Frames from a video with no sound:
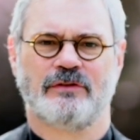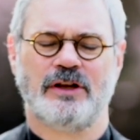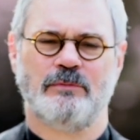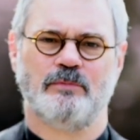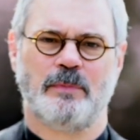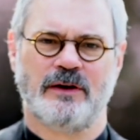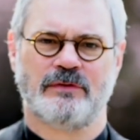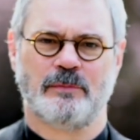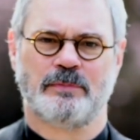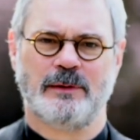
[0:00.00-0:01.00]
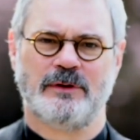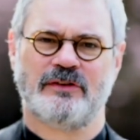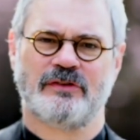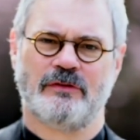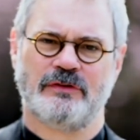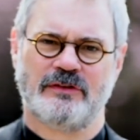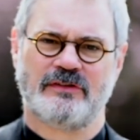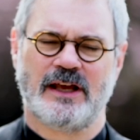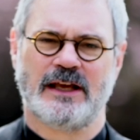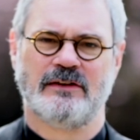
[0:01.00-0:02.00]
in both the Premier's
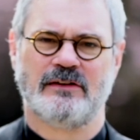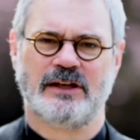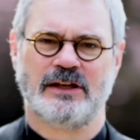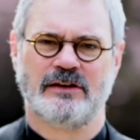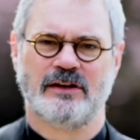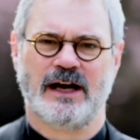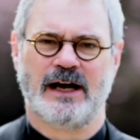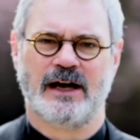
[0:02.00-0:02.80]
office and in